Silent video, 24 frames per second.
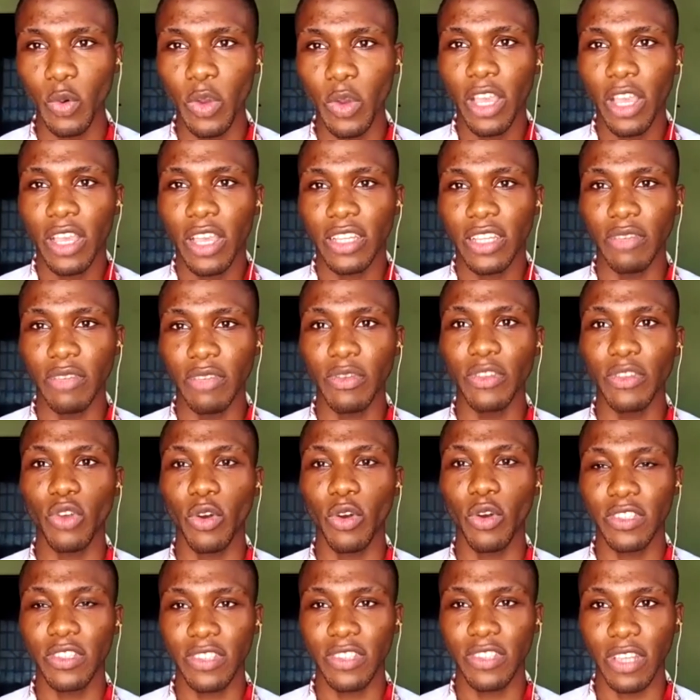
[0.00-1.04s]
the results,
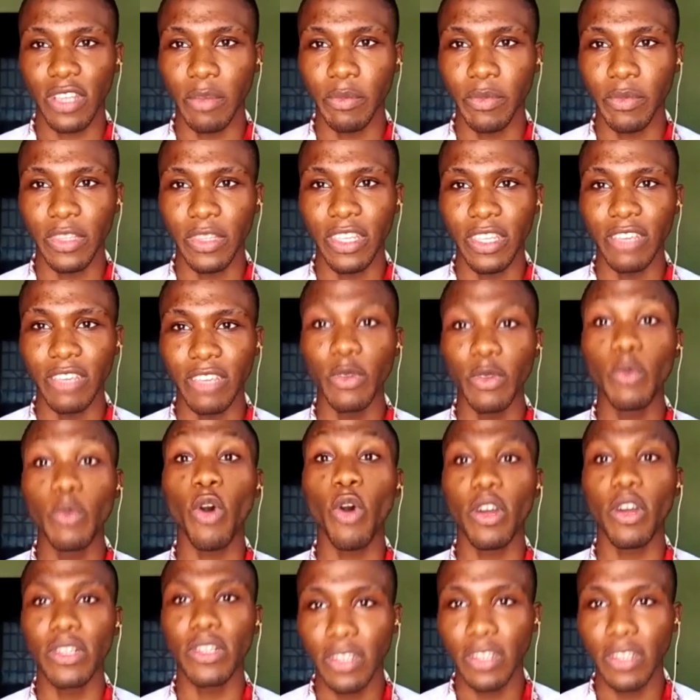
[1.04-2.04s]
the reward